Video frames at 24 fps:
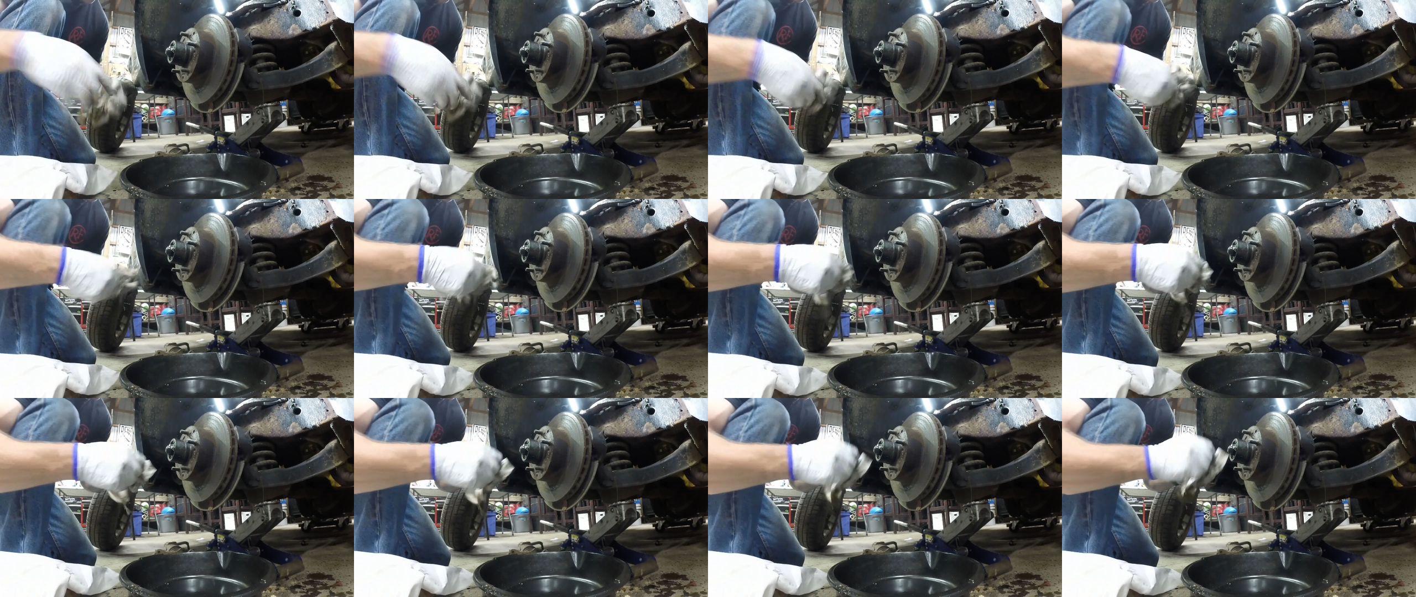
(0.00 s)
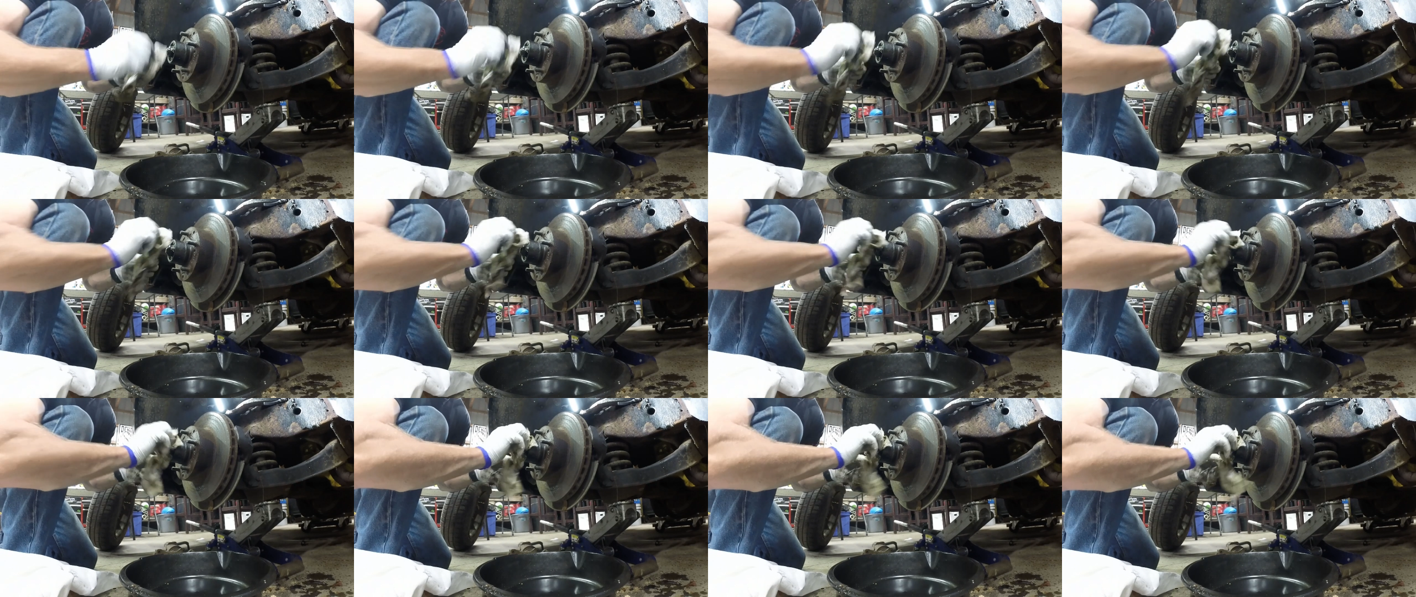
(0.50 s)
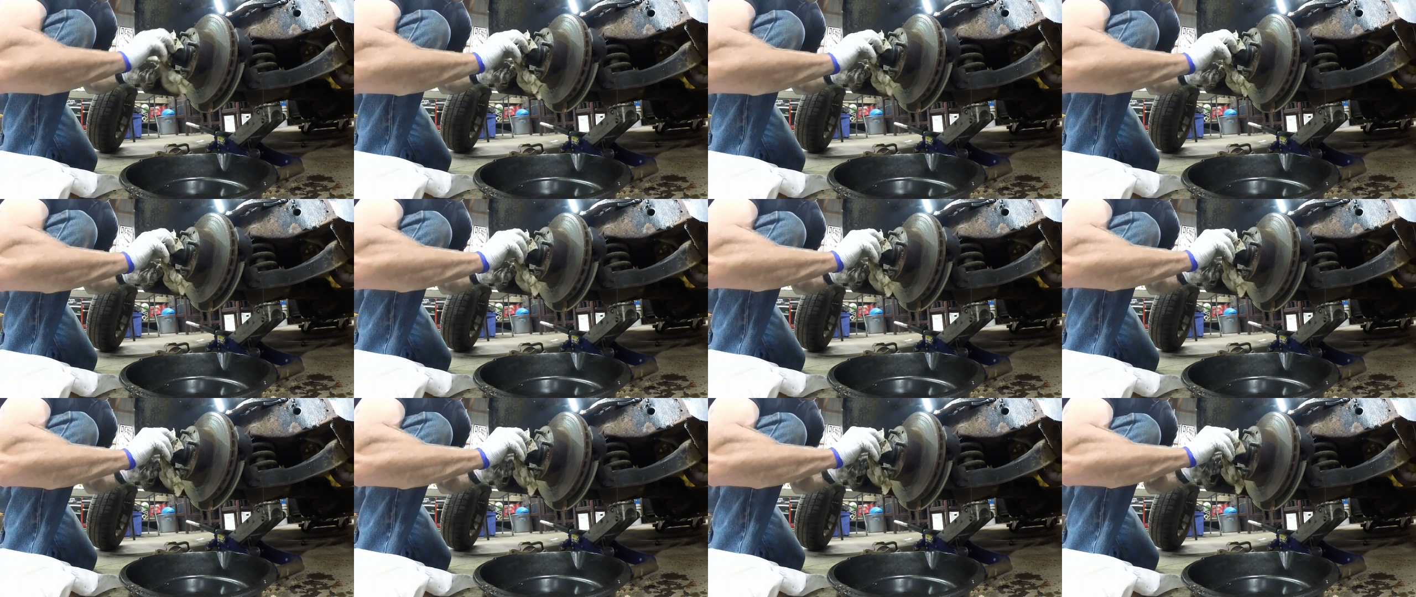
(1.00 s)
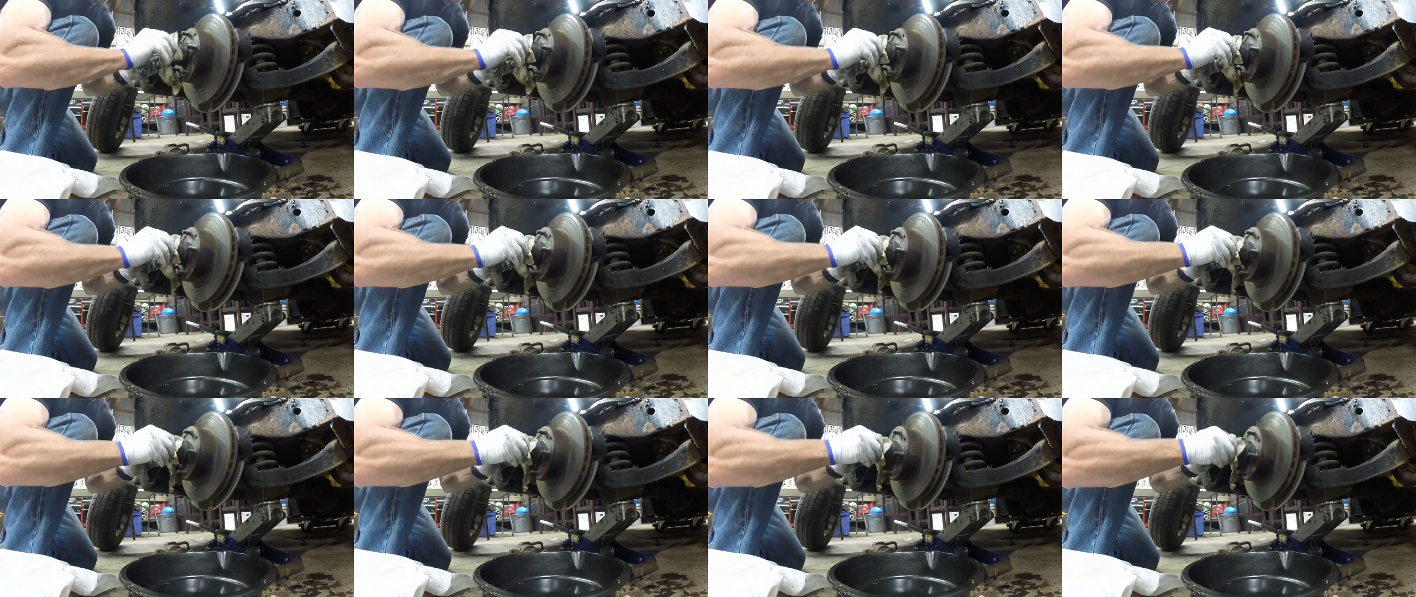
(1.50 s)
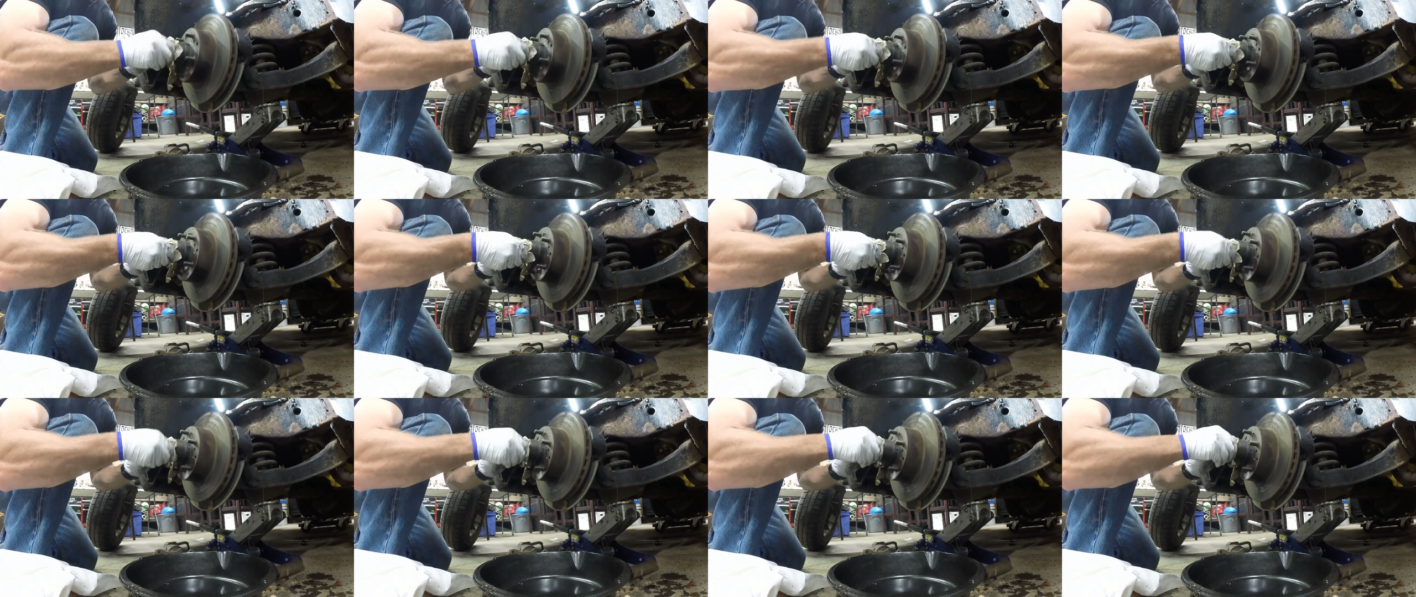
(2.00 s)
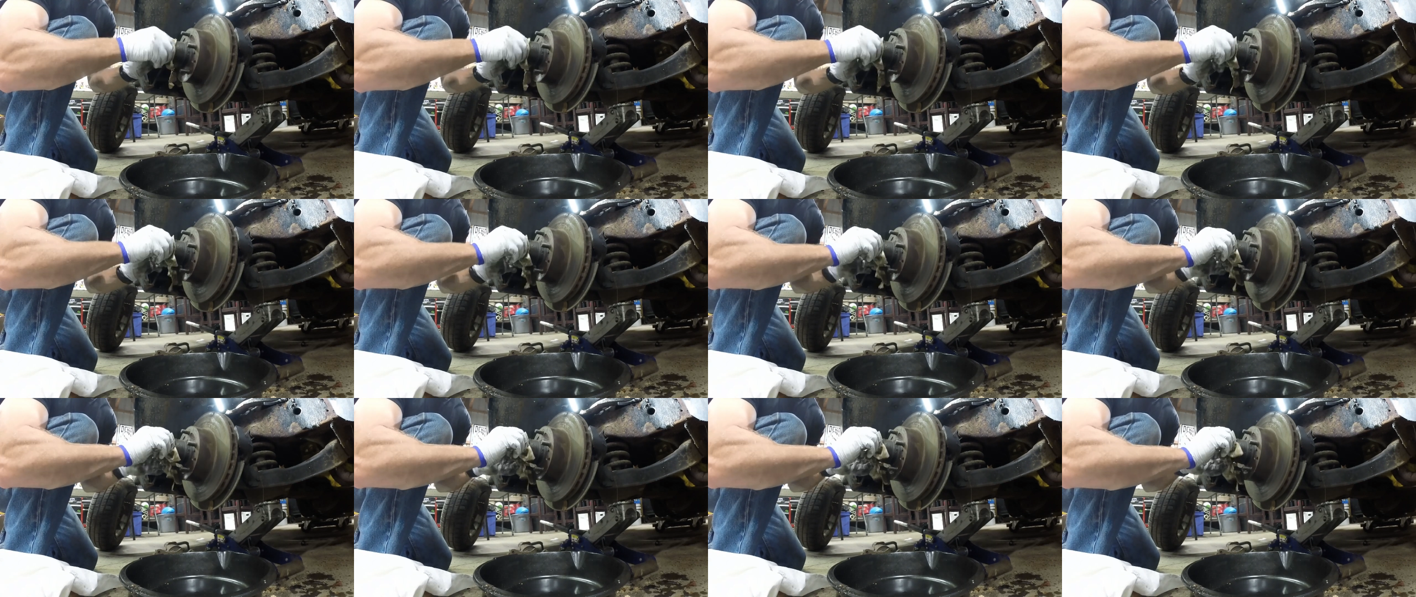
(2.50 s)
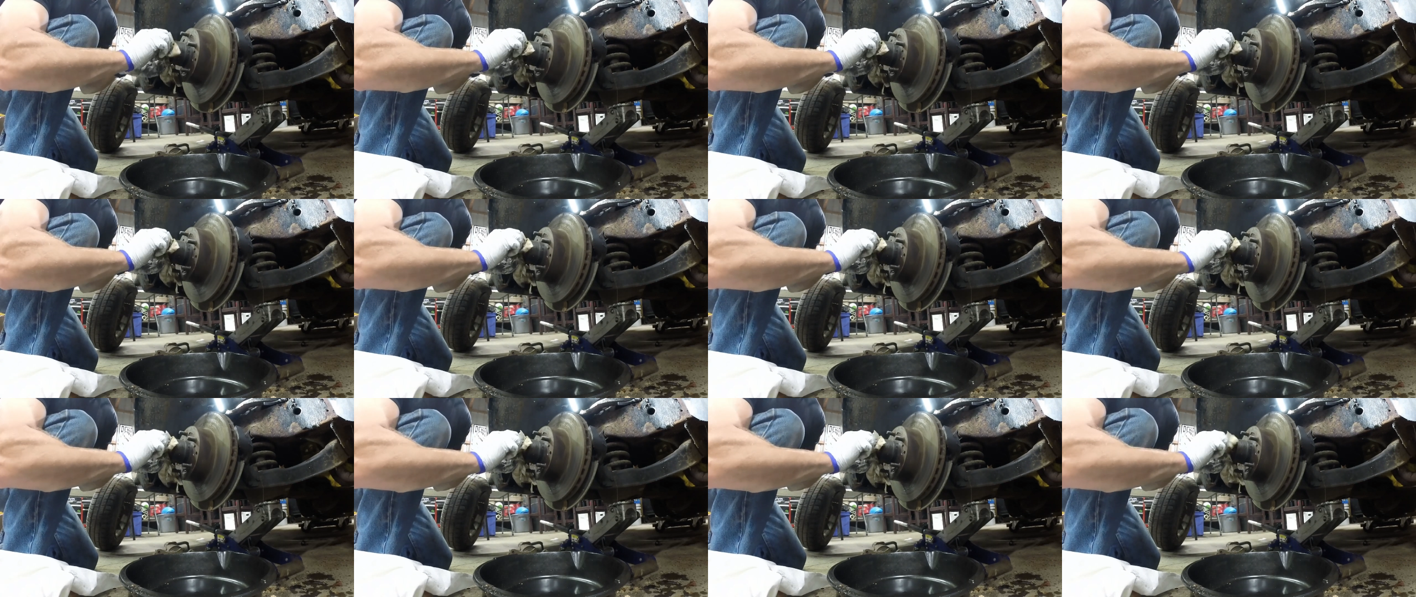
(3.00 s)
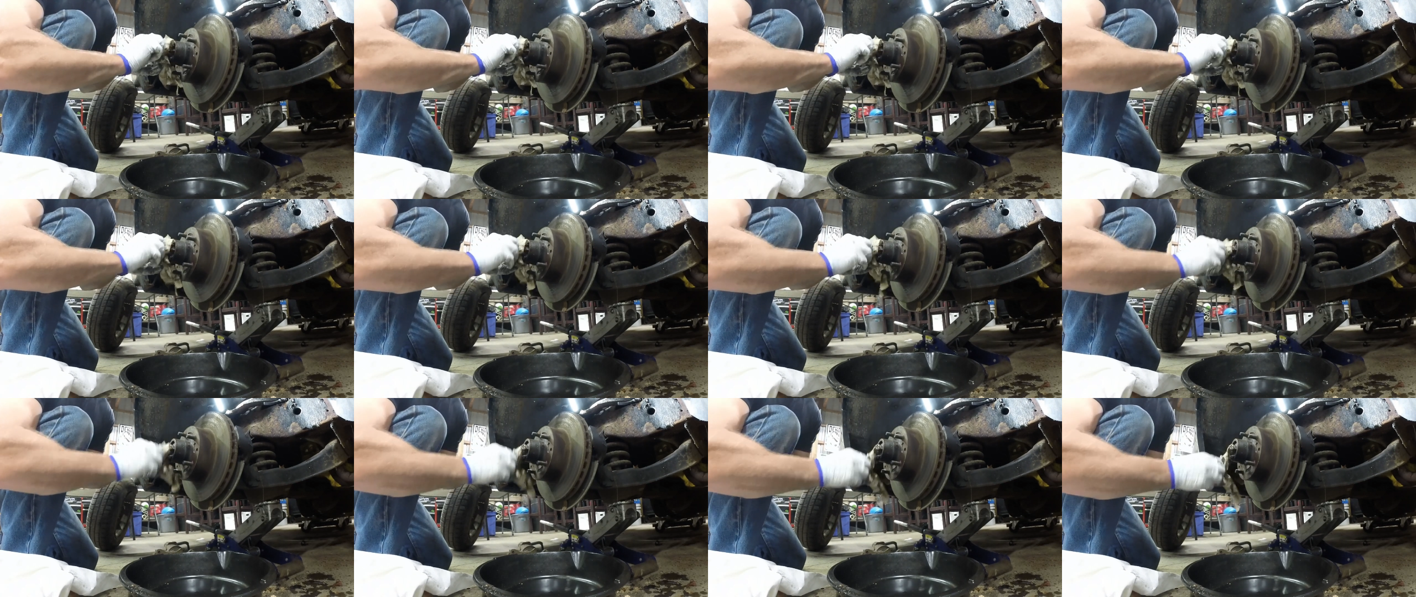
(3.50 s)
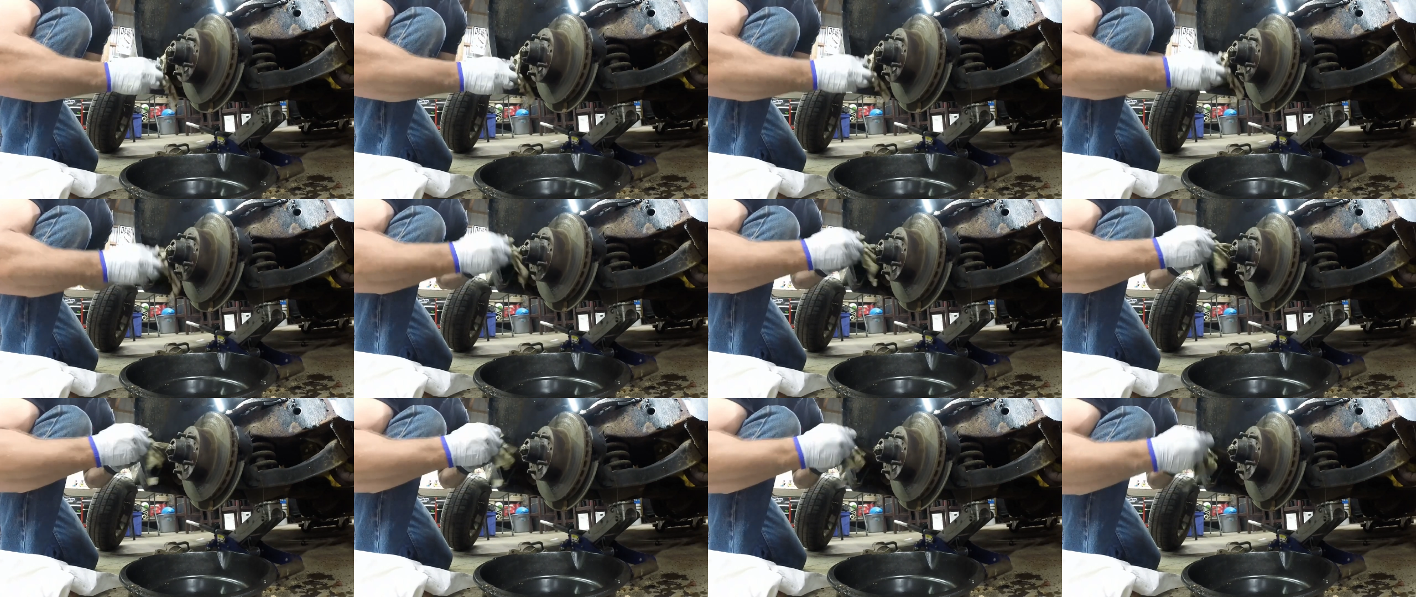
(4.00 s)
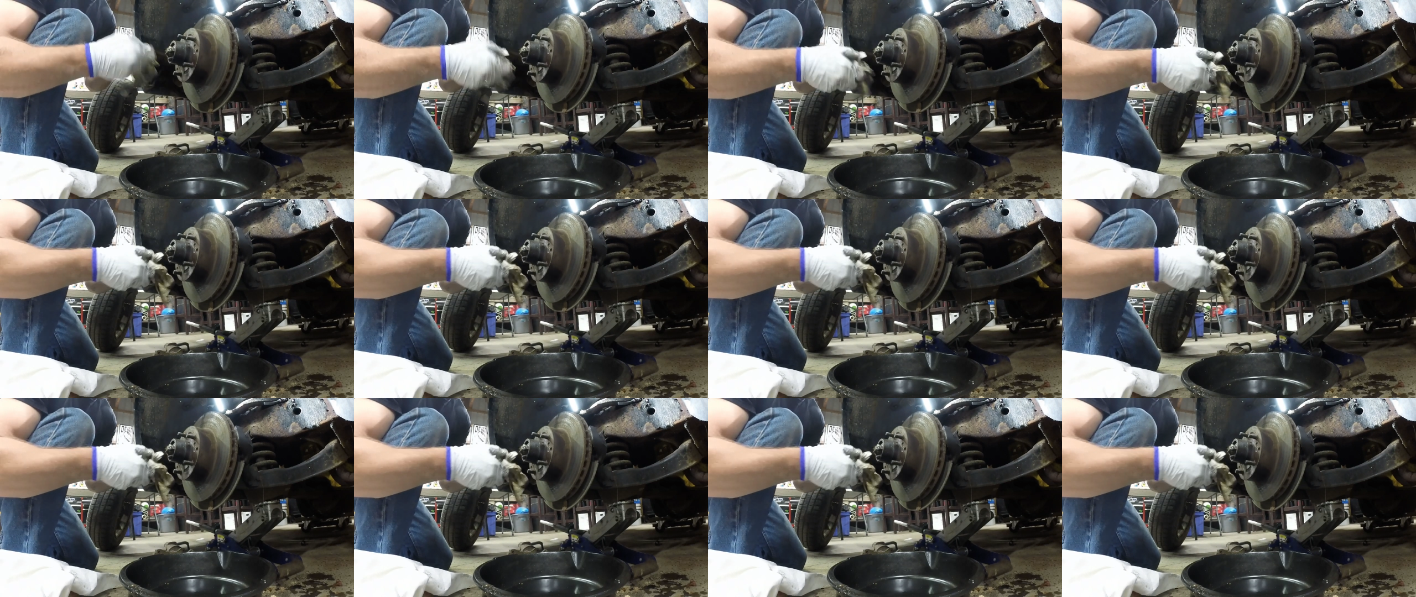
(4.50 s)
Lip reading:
[unreadable: no face in view]